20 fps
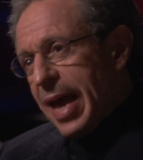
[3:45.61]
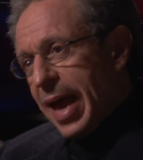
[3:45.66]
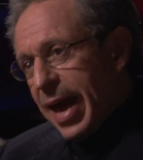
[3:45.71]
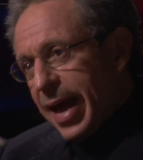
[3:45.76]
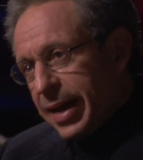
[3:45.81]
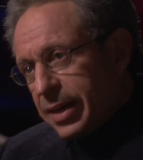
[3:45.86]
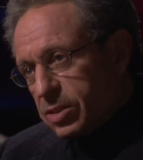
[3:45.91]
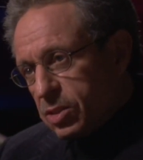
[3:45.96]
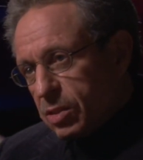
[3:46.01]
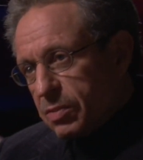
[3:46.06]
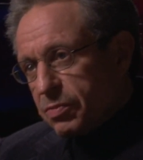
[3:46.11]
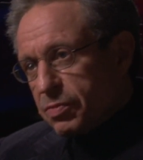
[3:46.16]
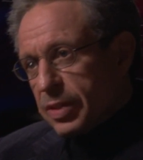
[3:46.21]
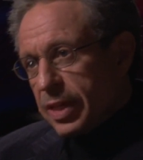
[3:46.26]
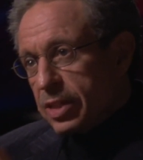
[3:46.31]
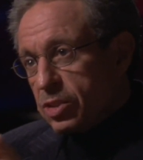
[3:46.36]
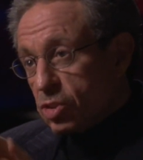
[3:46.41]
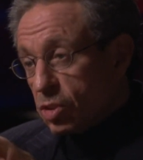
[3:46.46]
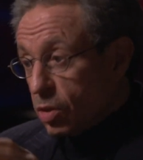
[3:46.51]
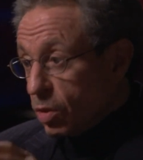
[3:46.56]
as
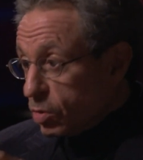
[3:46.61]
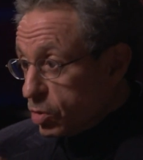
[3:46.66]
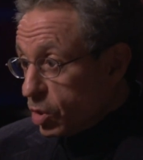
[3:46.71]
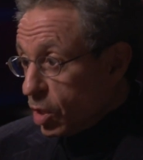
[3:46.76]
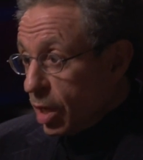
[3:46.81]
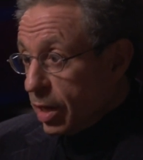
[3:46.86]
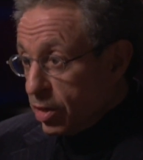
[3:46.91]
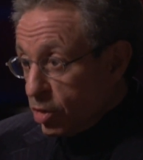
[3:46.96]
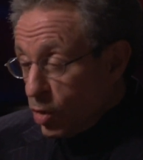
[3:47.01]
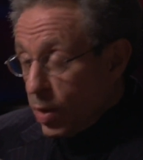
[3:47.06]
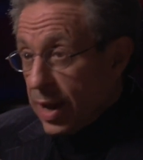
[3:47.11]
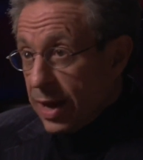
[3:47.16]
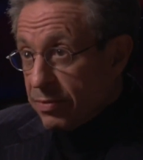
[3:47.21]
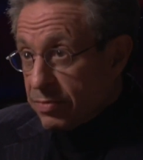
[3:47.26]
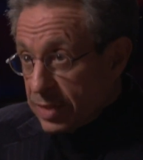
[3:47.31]
inflation goes on and you have